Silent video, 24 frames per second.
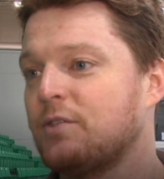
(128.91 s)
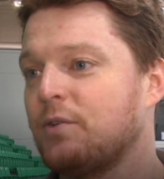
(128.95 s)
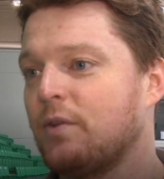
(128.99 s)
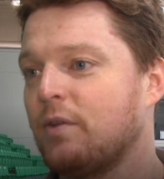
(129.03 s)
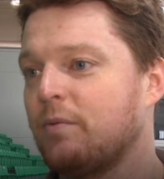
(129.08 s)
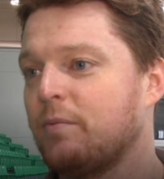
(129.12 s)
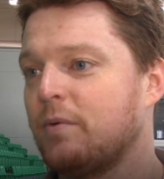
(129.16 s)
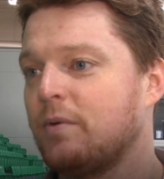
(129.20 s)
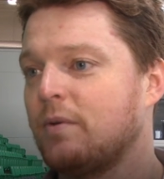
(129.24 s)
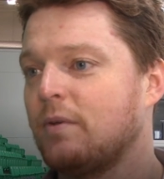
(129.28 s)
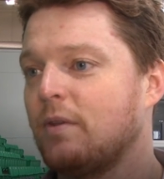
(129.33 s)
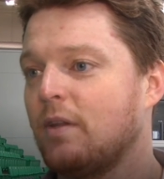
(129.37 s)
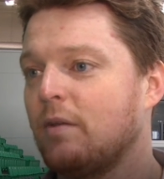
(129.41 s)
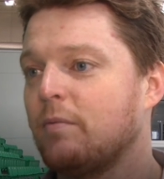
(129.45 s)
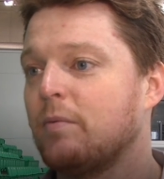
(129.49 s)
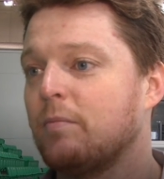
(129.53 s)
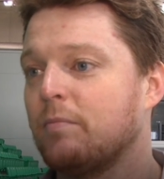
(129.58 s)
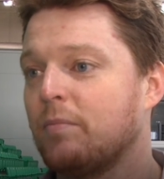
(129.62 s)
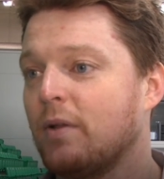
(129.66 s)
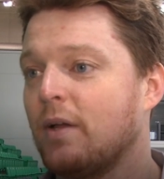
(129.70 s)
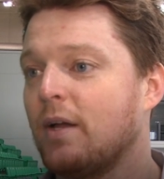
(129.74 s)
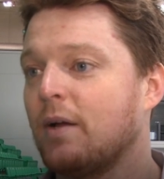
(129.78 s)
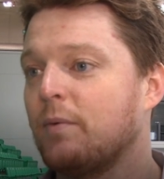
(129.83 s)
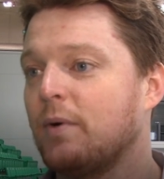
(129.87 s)
I know they've
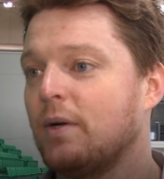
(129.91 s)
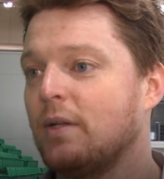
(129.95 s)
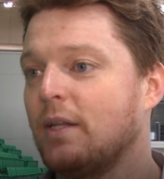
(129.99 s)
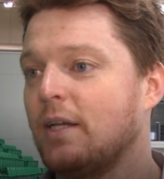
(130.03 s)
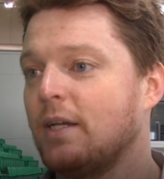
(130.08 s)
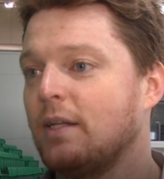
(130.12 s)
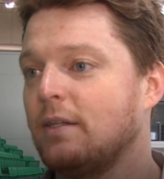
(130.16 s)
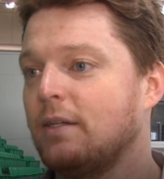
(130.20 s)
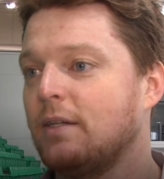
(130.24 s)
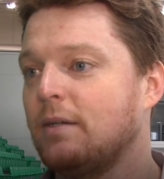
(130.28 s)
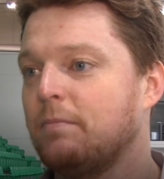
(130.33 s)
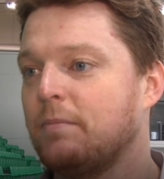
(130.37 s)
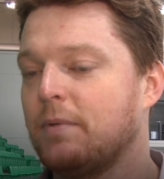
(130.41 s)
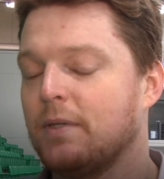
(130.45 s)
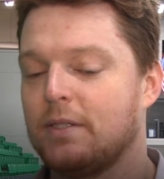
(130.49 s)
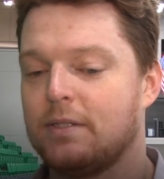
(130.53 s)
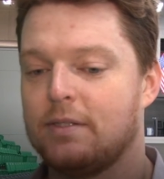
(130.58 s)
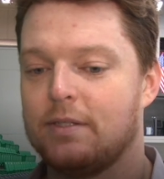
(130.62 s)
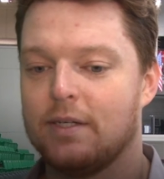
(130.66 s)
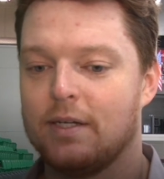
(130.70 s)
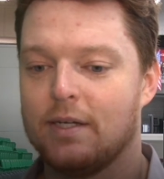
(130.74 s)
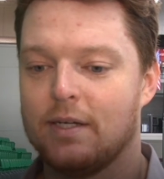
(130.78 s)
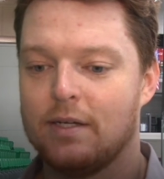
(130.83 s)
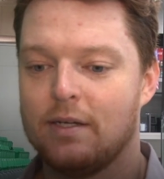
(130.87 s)
been playing well lately.
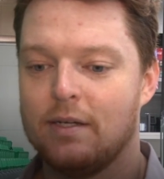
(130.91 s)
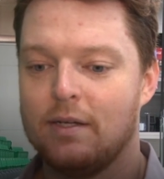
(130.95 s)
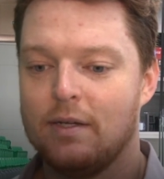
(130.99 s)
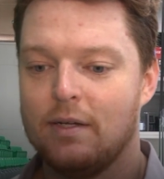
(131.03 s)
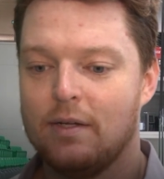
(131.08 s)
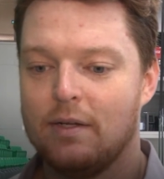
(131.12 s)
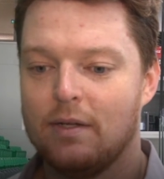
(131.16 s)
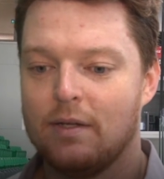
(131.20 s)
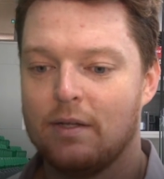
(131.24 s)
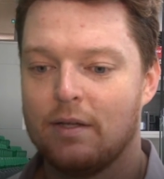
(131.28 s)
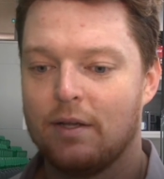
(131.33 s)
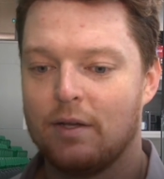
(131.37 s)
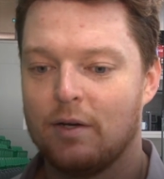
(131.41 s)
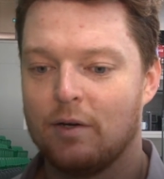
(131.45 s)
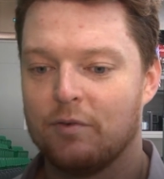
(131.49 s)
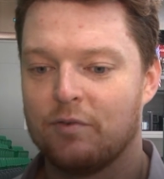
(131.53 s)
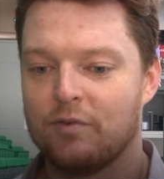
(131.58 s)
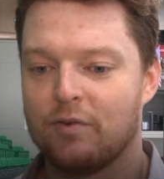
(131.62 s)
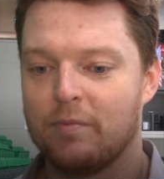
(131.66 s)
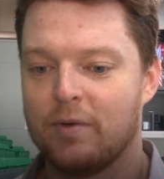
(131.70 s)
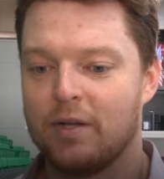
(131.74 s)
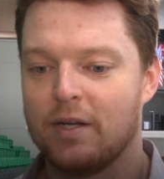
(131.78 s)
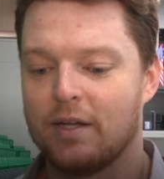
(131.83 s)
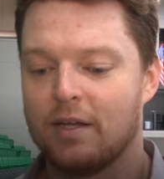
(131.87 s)
But
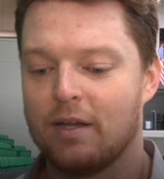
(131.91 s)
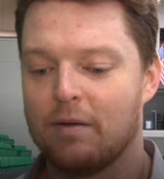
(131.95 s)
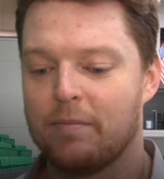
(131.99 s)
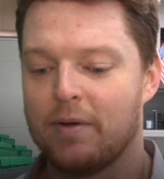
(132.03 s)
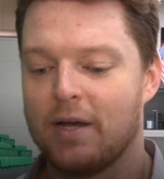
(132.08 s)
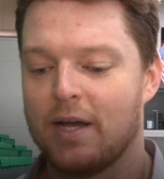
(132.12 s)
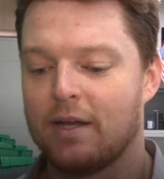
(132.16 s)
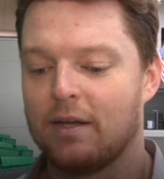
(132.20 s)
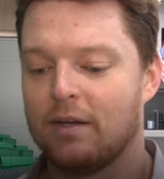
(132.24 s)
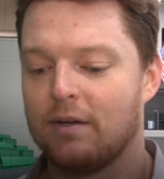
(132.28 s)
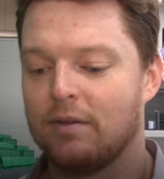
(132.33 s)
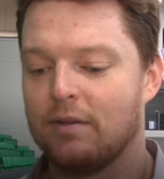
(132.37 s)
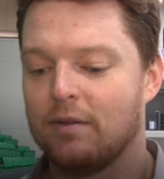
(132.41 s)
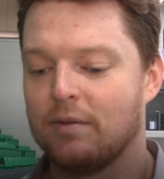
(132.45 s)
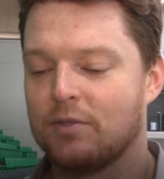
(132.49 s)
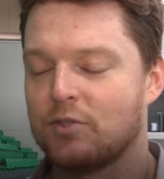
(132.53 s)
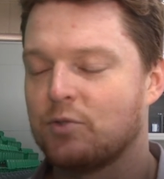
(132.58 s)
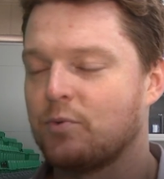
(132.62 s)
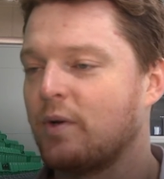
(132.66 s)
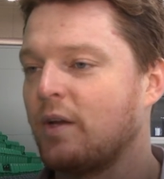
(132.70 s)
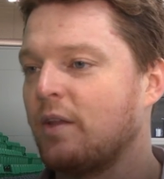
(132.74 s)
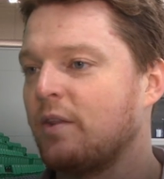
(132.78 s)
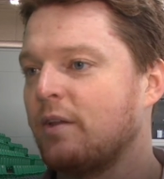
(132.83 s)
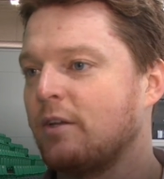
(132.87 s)
for me to get back into the
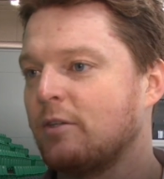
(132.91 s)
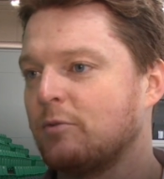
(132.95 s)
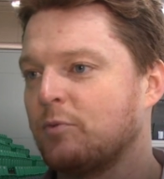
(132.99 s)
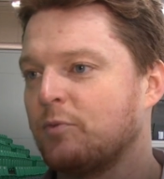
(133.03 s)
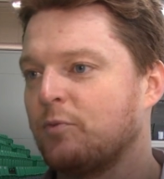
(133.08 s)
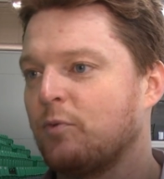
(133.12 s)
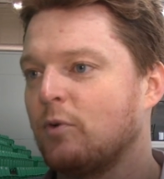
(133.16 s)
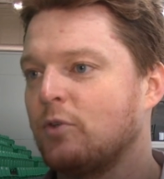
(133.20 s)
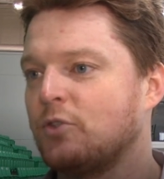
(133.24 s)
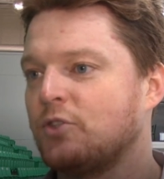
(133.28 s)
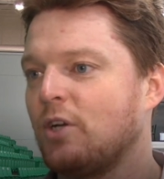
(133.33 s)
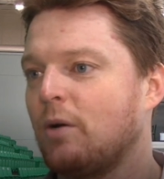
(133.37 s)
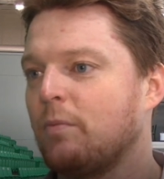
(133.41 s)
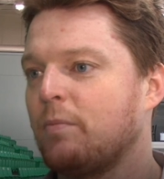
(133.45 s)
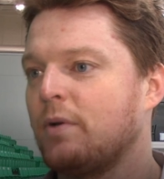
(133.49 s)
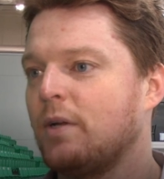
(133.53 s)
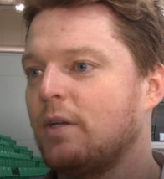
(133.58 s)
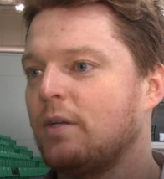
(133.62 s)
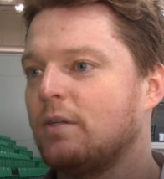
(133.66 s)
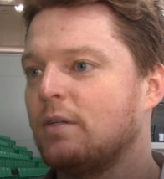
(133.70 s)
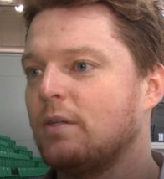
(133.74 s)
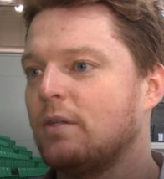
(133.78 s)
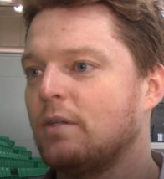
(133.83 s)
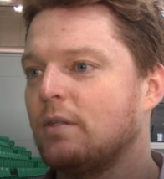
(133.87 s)
swing of things before jumping
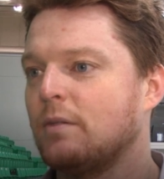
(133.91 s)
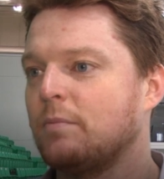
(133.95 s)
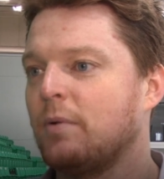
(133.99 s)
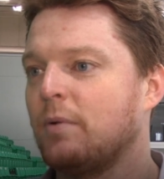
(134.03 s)
into a